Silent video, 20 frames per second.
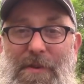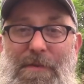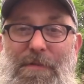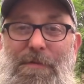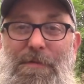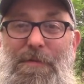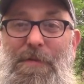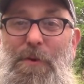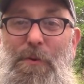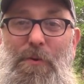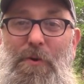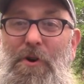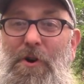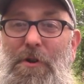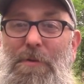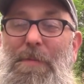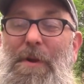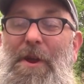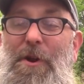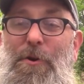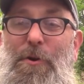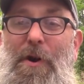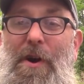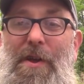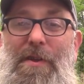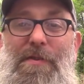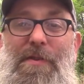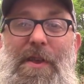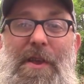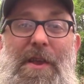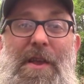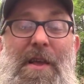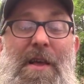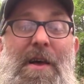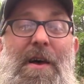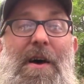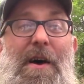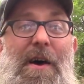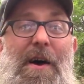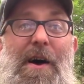of the world being crazy.
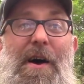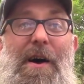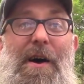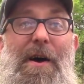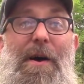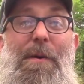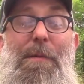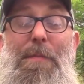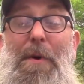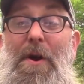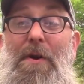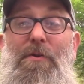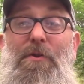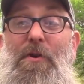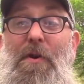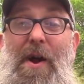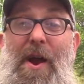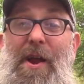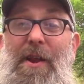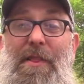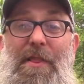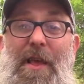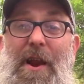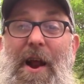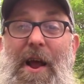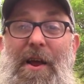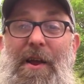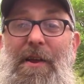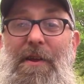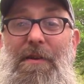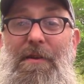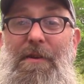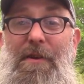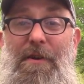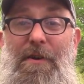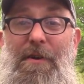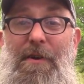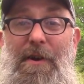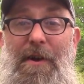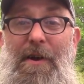Uh, but it was great that I
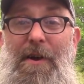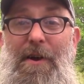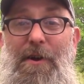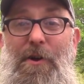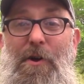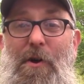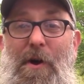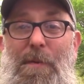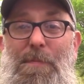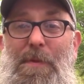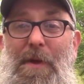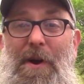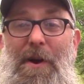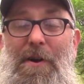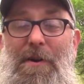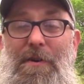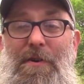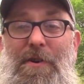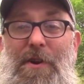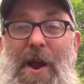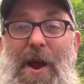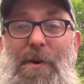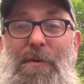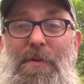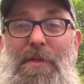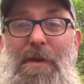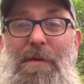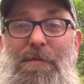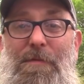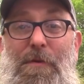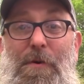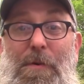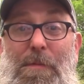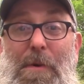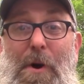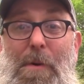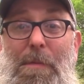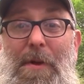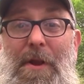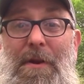could uh, go up there and chat with them for a
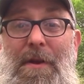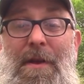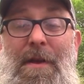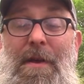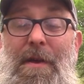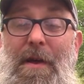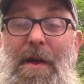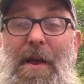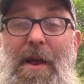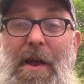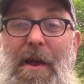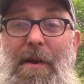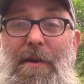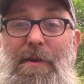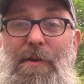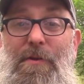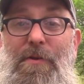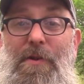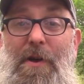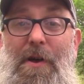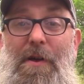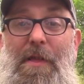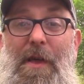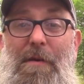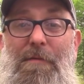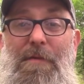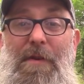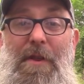moment. And you saw that